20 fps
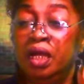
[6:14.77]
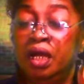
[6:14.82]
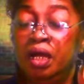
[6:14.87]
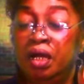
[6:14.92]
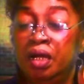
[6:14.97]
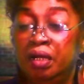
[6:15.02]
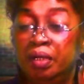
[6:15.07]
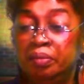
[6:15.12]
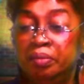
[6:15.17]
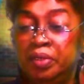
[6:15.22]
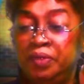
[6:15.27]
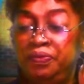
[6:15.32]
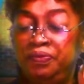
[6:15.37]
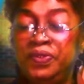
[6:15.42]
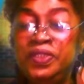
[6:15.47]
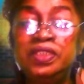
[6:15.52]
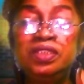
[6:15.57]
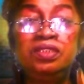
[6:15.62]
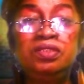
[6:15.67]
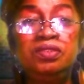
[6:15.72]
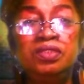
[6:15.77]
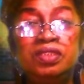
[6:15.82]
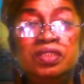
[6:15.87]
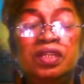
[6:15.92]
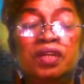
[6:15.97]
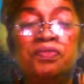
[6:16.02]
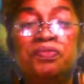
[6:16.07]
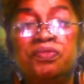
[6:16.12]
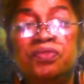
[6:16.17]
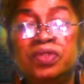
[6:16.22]
But physical
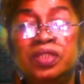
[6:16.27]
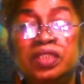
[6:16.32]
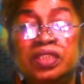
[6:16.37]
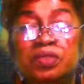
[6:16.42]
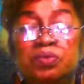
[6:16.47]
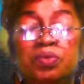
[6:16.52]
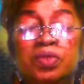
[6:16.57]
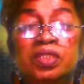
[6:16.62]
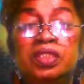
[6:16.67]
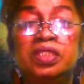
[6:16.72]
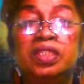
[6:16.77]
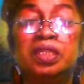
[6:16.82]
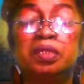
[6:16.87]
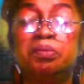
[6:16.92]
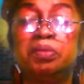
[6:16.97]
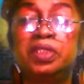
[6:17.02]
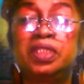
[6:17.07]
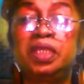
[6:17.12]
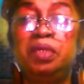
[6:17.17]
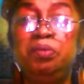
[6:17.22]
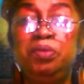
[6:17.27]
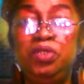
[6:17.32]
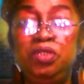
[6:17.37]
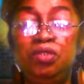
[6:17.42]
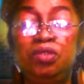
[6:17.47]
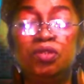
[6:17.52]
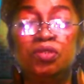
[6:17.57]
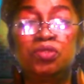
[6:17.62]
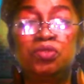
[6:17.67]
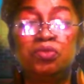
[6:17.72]
suffering is one thing, but then when you
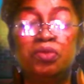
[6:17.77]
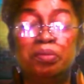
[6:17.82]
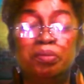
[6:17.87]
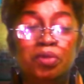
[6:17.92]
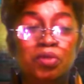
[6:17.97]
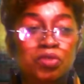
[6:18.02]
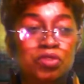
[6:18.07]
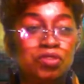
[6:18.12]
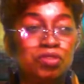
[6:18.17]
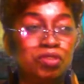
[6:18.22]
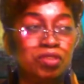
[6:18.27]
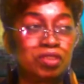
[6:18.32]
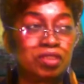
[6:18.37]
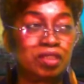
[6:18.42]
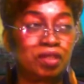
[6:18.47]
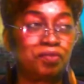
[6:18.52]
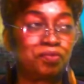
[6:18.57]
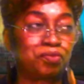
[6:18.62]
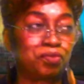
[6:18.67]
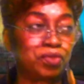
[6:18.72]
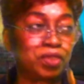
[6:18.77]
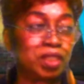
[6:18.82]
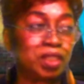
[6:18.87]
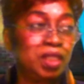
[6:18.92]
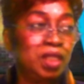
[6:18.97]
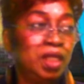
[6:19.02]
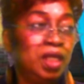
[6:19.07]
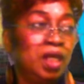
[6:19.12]
go through emotional suffering,